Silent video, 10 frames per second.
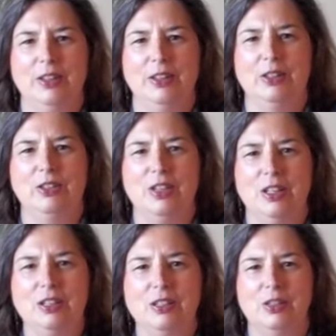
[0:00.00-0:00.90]
looked
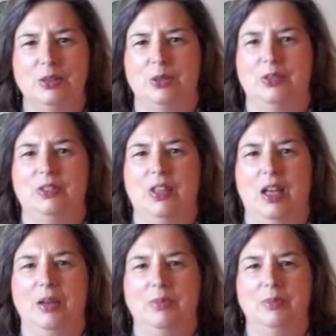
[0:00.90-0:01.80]
into
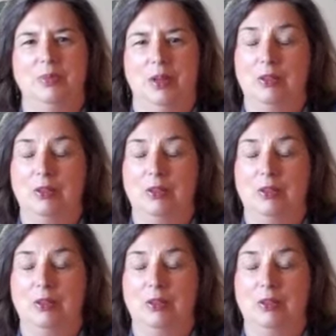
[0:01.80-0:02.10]
some